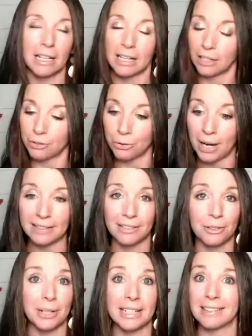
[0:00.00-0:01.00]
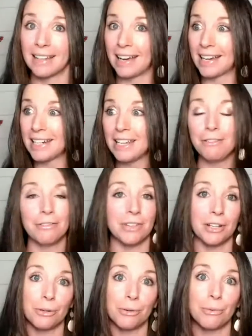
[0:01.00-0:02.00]
address their anxiety,
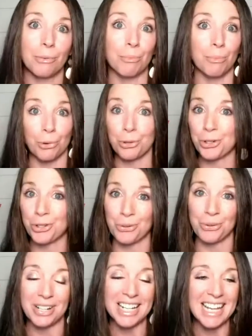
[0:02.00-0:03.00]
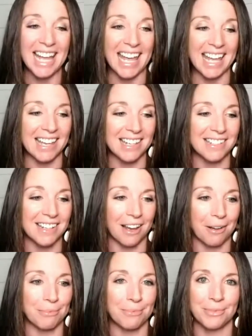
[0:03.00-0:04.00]
feel more joy, and
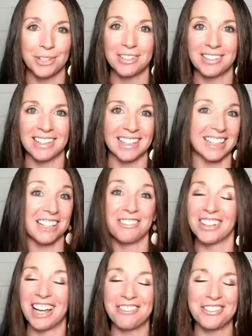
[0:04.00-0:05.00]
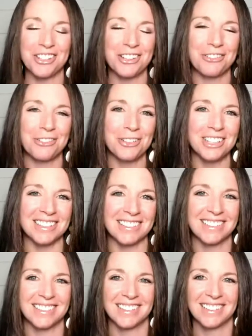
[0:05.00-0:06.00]
um, just live life to the
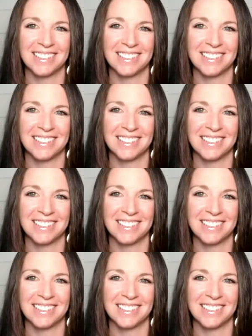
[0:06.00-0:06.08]
fullest.